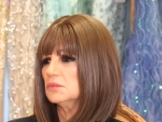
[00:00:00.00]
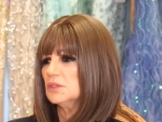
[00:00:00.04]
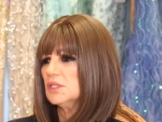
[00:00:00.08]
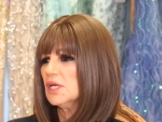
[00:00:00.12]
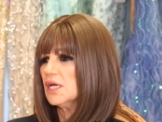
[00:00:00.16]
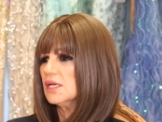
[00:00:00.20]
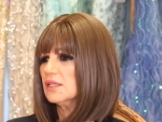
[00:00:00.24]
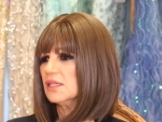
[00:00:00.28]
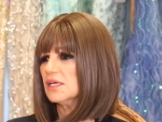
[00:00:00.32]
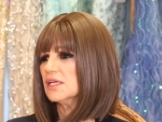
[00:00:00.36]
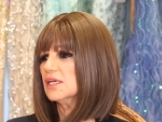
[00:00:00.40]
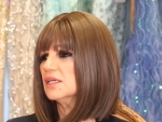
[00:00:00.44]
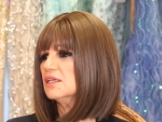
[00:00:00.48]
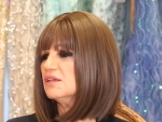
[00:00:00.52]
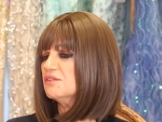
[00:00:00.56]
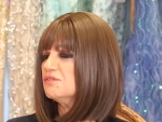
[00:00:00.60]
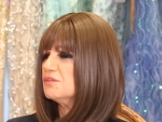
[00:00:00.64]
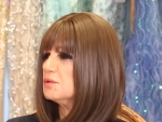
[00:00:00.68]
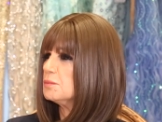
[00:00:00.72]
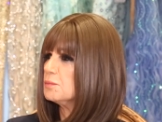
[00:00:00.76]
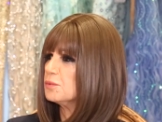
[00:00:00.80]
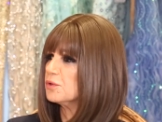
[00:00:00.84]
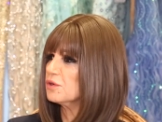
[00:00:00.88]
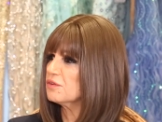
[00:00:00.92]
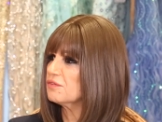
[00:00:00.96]
yeah, there are
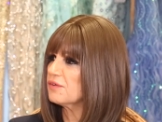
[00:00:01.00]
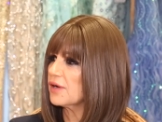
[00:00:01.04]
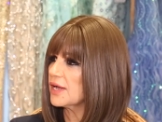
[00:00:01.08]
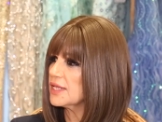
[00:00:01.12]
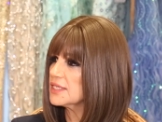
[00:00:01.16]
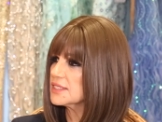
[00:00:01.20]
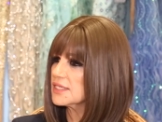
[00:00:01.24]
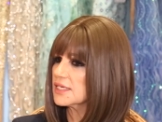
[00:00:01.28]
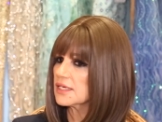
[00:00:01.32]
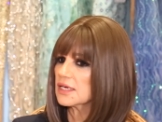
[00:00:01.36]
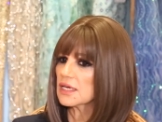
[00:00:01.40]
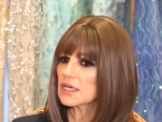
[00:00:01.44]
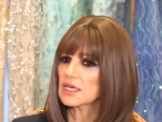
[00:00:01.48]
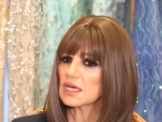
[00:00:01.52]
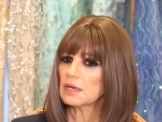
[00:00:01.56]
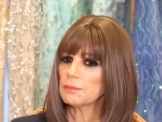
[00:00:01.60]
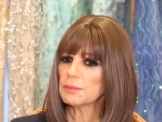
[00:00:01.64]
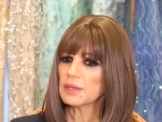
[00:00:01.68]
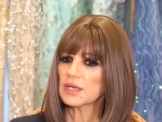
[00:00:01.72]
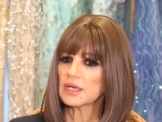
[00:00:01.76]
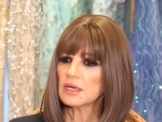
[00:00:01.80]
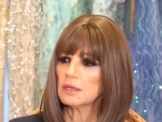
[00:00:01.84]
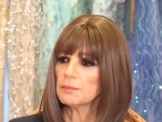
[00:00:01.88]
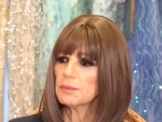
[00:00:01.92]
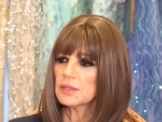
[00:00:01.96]
different profiles that are
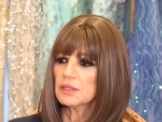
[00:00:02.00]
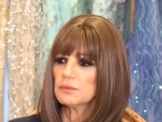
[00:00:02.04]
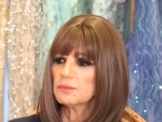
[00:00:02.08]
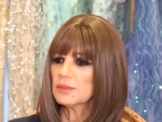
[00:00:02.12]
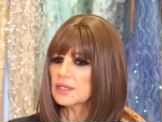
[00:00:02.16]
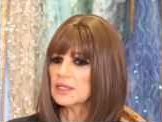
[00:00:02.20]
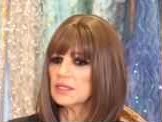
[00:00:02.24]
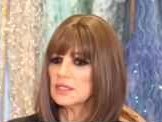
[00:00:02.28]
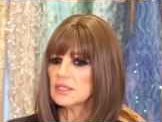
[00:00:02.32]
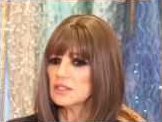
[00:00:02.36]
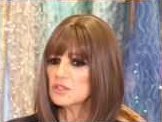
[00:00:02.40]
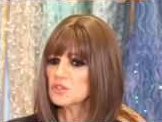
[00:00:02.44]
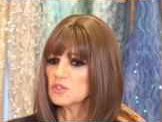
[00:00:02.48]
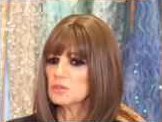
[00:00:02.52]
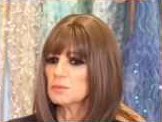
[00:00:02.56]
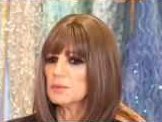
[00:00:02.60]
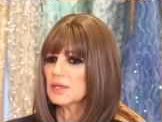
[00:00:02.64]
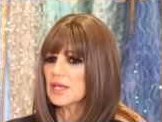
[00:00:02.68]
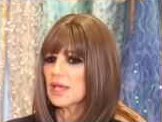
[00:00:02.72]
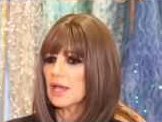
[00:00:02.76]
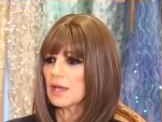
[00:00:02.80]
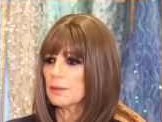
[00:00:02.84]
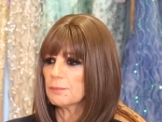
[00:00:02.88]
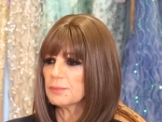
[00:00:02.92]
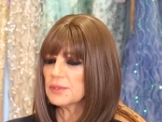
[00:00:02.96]
coming up, and one needs to
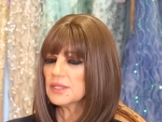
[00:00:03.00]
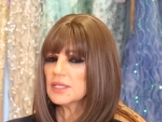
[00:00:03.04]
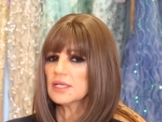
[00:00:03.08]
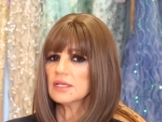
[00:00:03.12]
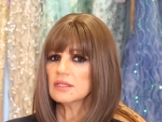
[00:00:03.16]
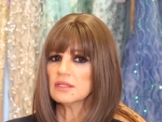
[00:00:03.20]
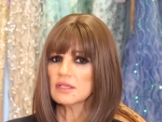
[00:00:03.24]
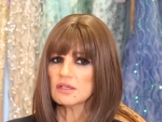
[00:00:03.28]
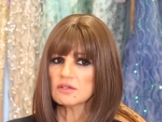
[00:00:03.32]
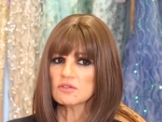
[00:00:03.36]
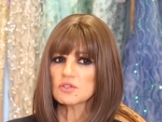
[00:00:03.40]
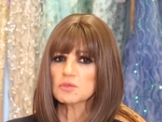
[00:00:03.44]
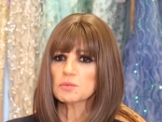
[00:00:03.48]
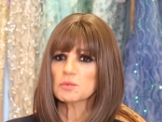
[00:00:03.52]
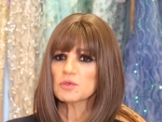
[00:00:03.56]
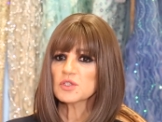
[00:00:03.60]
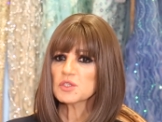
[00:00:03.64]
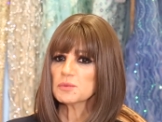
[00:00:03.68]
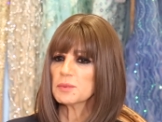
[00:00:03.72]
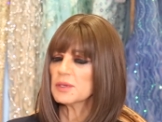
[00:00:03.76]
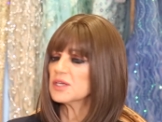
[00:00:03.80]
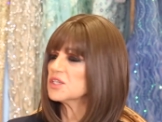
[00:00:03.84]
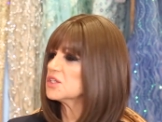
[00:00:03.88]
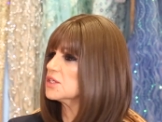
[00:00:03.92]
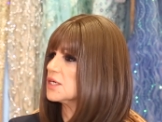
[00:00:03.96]
be happy that there is more
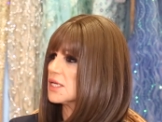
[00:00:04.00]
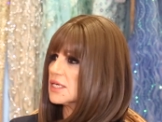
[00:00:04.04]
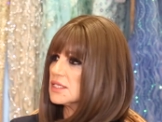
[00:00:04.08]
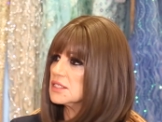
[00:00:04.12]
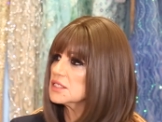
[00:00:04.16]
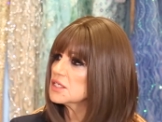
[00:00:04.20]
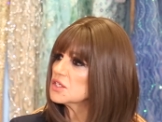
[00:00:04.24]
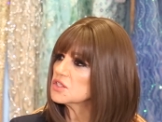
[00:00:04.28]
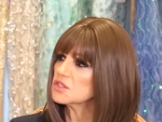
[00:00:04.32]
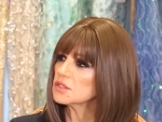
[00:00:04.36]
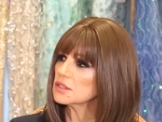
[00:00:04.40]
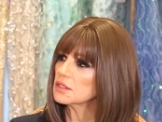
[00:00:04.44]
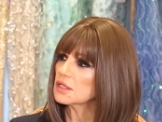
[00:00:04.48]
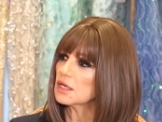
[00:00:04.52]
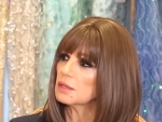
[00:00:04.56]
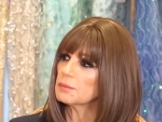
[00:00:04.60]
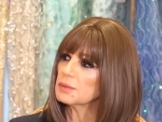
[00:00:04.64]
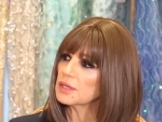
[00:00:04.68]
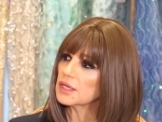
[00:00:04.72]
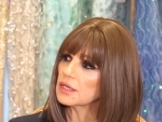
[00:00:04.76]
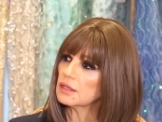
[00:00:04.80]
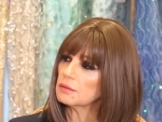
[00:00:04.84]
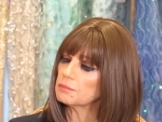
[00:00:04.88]
specialization coming